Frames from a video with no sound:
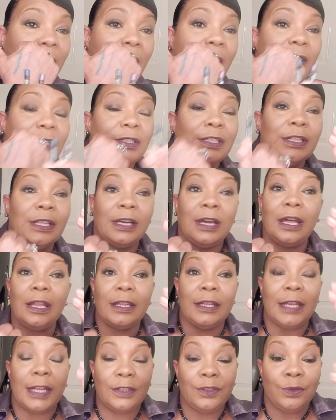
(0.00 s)
actually the
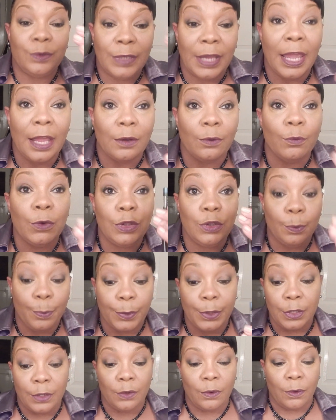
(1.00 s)
color that you get when you
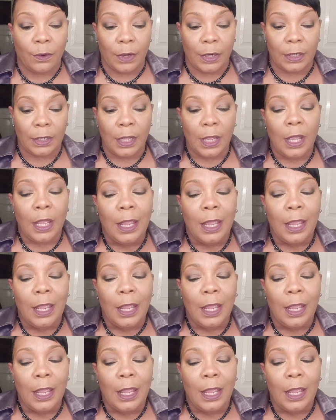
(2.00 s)
put it on.